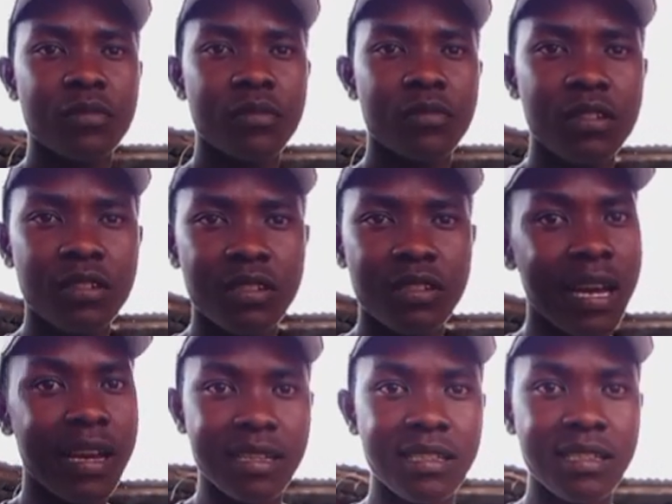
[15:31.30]

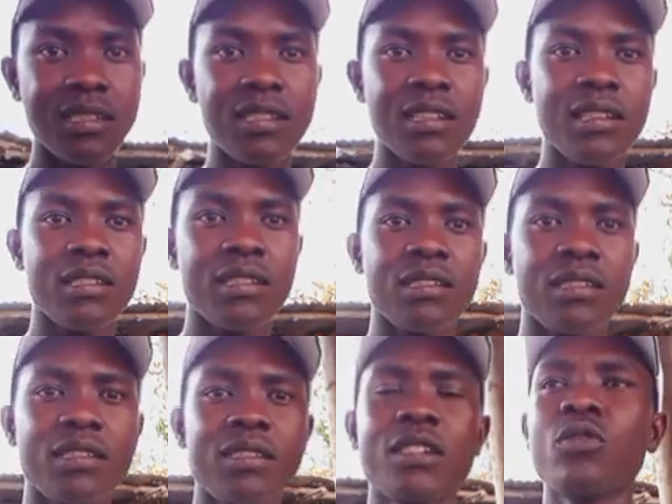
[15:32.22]
sires
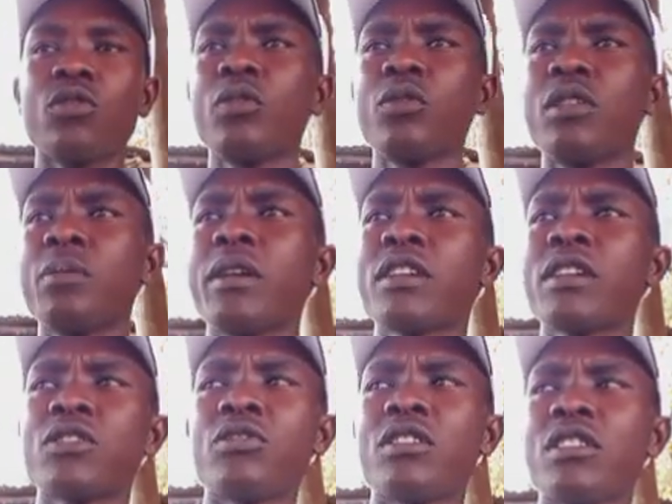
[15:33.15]
that will make
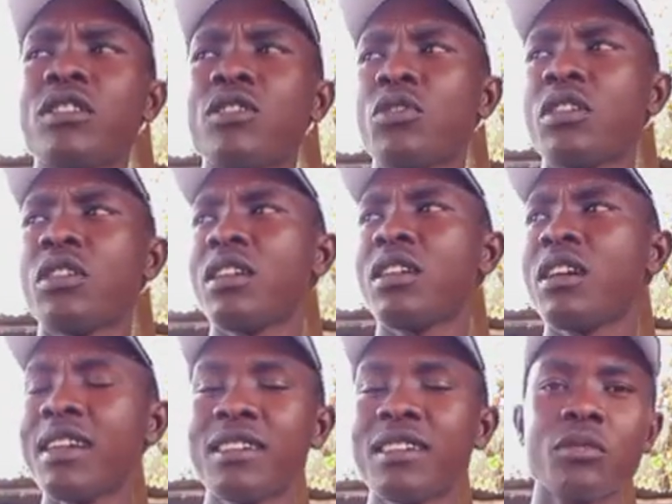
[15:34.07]
sure your
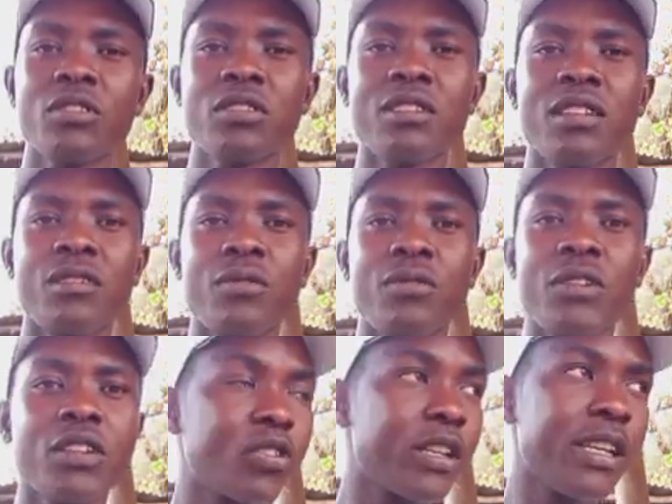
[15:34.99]
animals are very
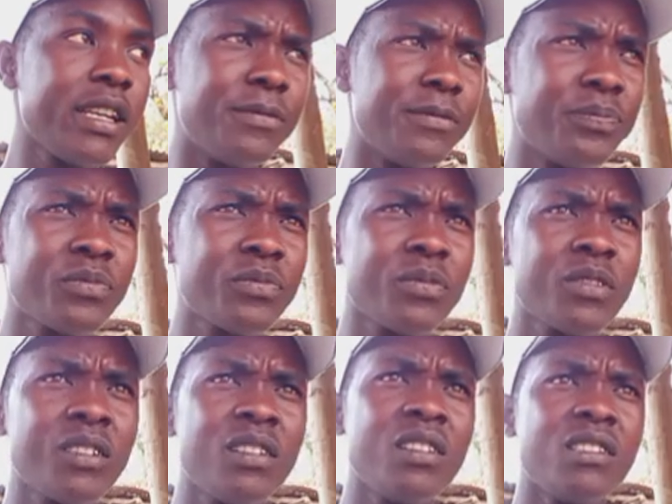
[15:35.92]
okay.
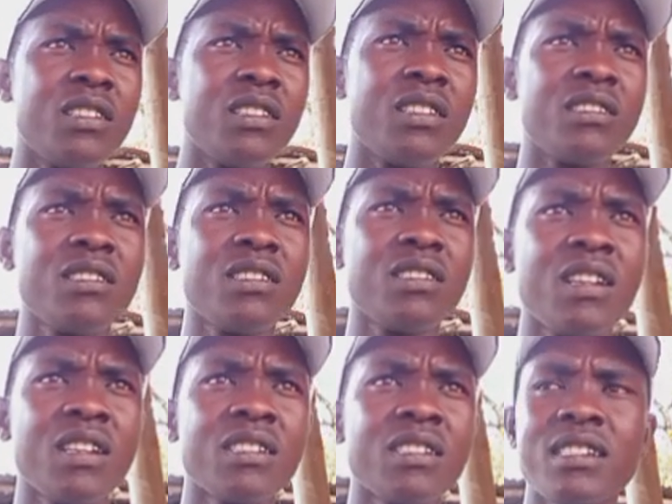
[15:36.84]
Yeah.
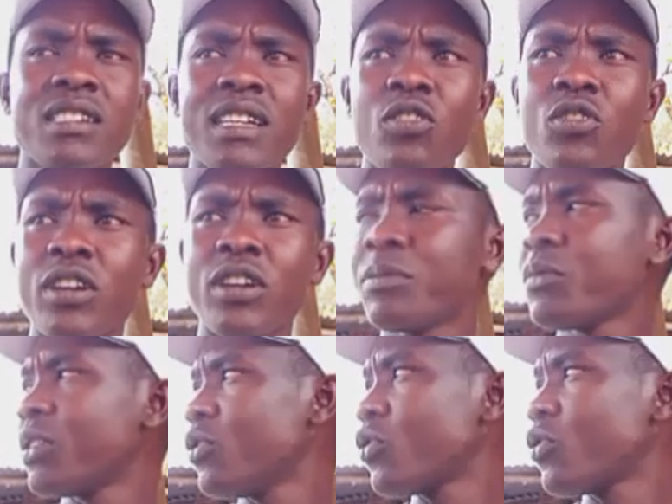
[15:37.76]
Still, you
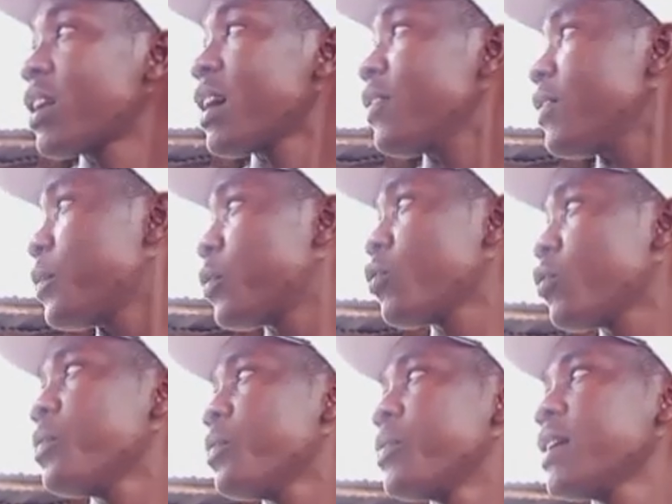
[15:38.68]
can have a pure
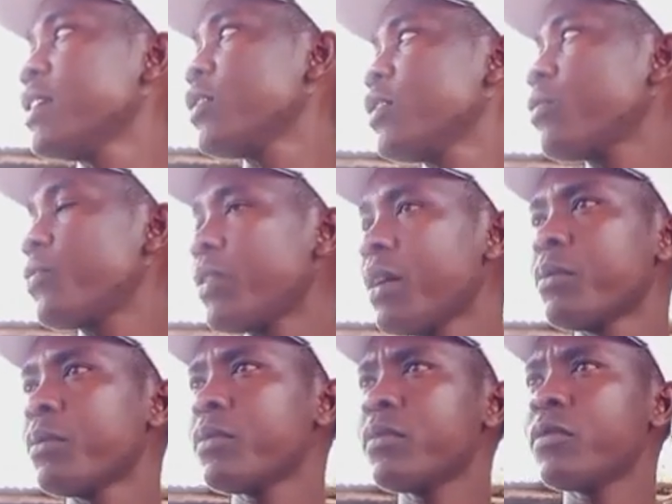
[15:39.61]
breed in your
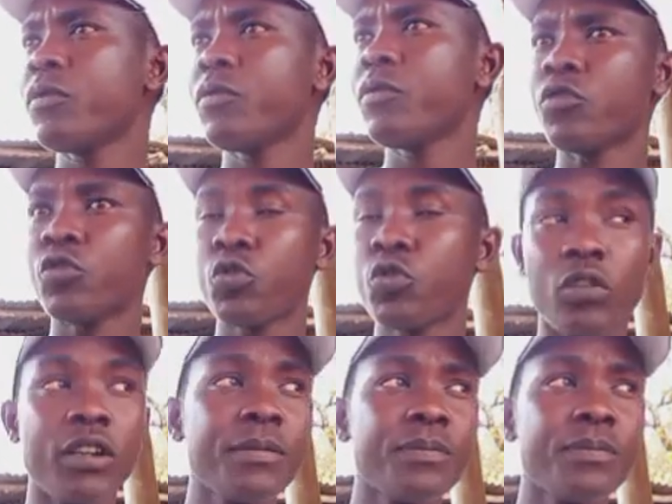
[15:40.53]
farm for sure.
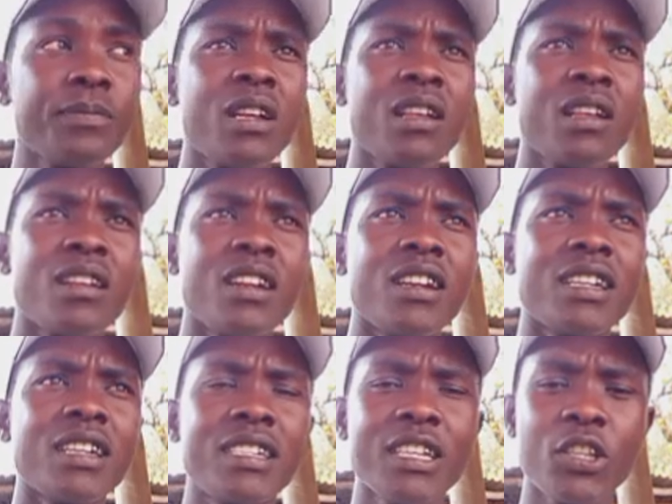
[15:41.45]
That can
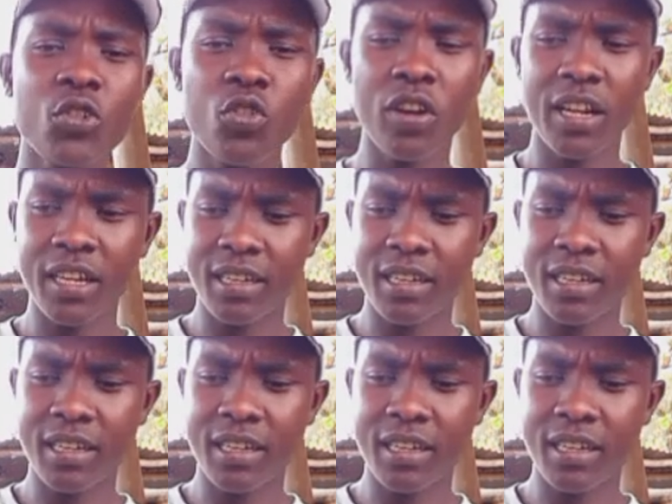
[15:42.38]
take you like